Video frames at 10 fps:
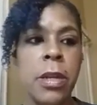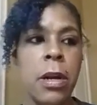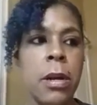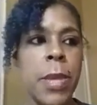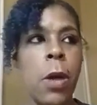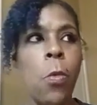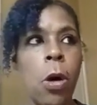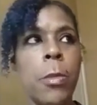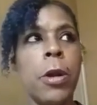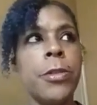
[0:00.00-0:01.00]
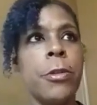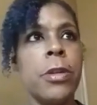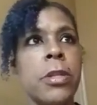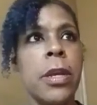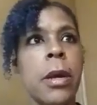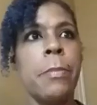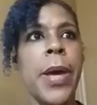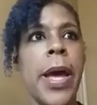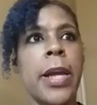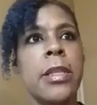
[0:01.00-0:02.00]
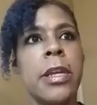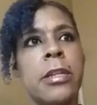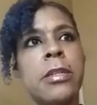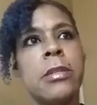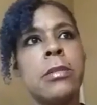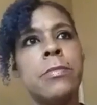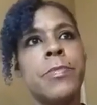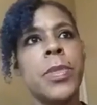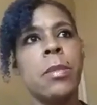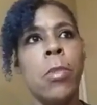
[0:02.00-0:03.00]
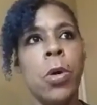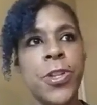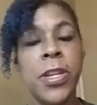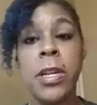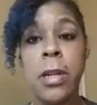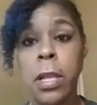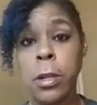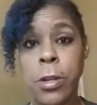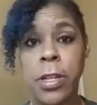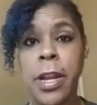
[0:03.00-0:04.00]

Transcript: at Walmart, there is like a bag that is multicolored.